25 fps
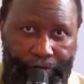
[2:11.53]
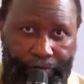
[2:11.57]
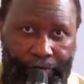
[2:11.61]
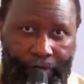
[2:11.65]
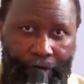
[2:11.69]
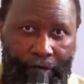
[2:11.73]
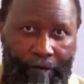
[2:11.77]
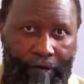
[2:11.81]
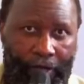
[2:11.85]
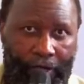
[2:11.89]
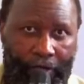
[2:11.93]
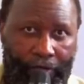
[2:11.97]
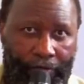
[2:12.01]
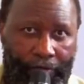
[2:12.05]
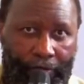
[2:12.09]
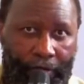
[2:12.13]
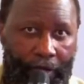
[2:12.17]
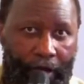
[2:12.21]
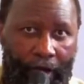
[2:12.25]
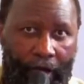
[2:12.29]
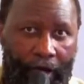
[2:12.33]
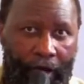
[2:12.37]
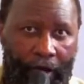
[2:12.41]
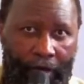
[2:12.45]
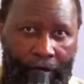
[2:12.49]
to
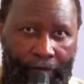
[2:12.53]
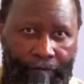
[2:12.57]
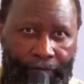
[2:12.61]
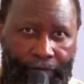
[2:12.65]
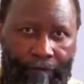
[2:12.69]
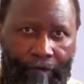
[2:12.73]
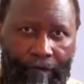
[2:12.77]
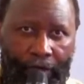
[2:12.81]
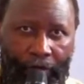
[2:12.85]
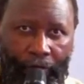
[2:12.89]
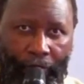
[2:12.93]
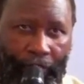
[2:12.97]
the earth.